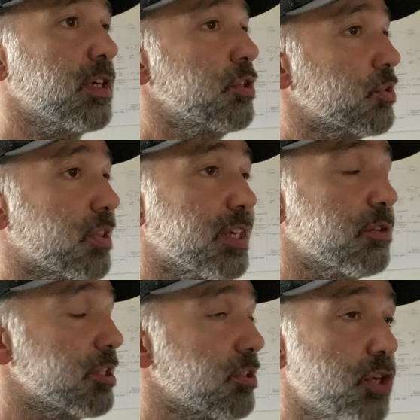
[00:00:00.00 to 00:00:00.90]
so there
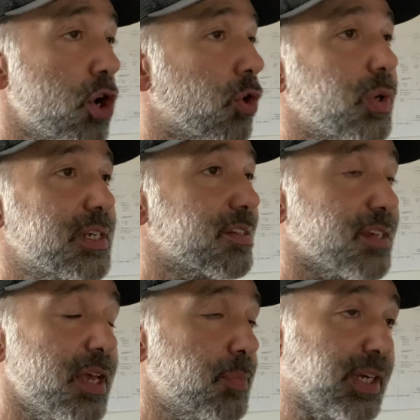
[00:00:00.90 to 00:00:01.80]
is no
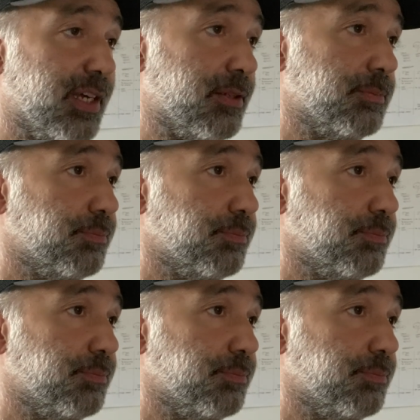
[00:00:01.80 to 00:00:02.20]
escaping it.